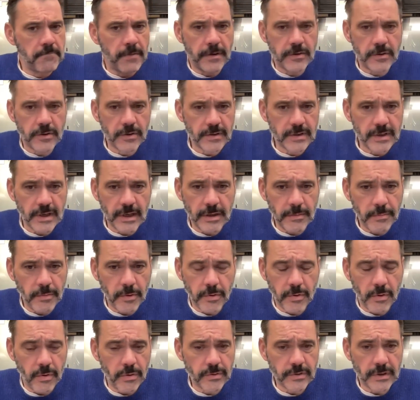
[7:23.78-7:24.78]

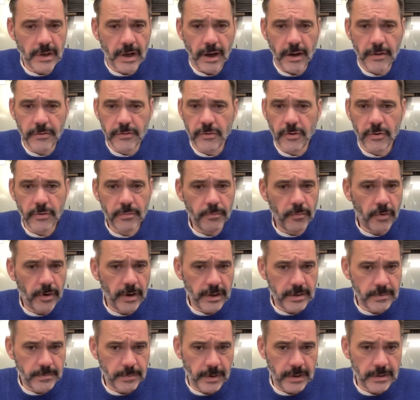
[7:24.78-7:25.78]
Sustainable clothes are not more
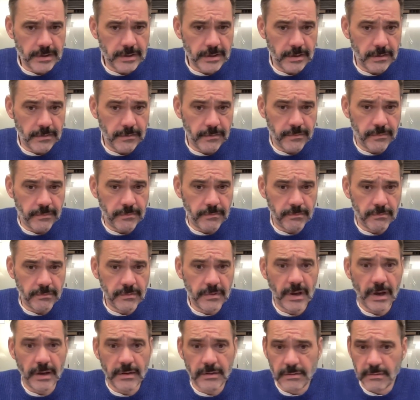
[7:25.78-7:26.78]
expensive
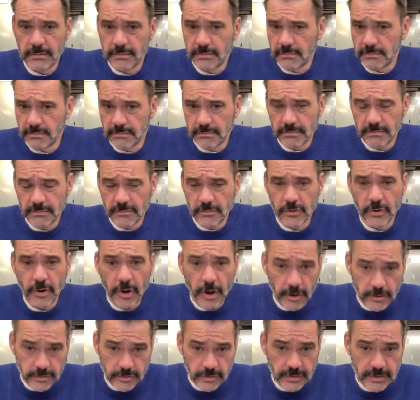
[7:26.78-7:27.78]
than no,
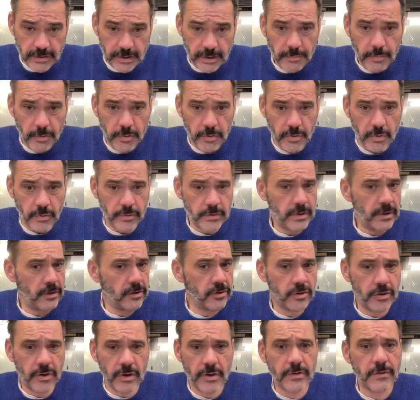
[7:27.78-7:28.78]
unsustainable clothes.
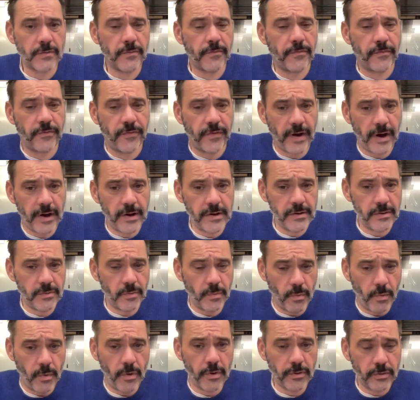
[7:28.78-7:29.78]
Just find
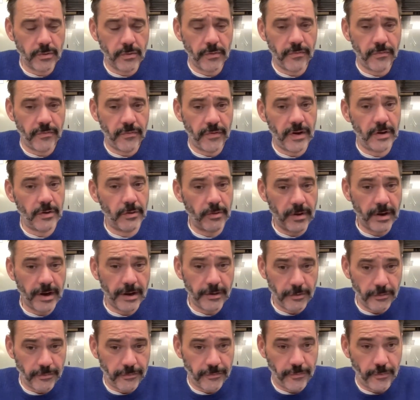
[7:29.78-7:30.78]
what you think you
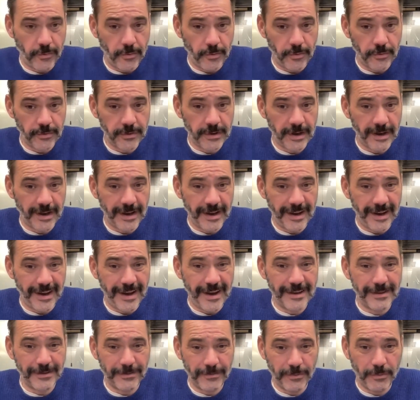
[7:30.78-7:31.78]
can afford
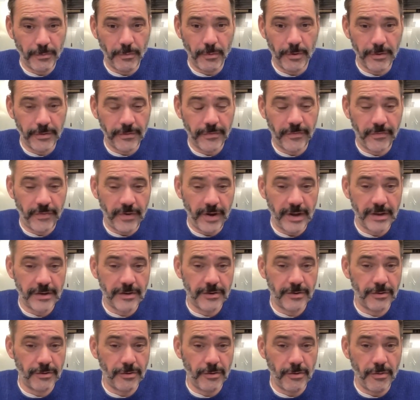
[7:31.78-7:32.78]
and what
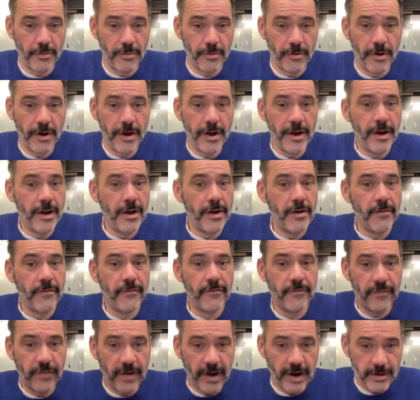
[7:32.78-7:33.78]
fit you
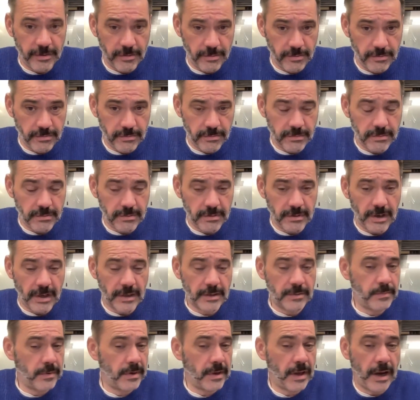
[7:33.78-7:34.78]
values.
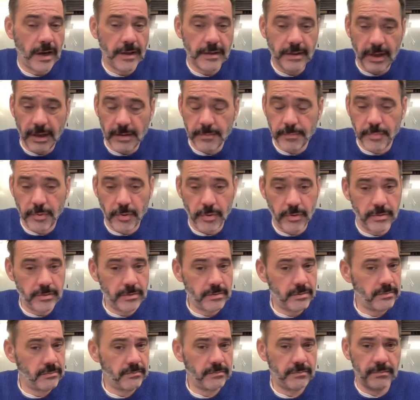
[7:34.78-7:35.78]
That's mean at that
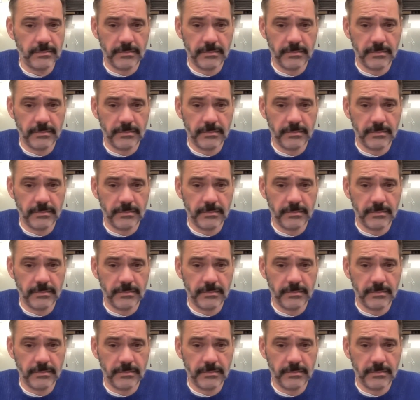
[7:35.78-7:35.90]
point,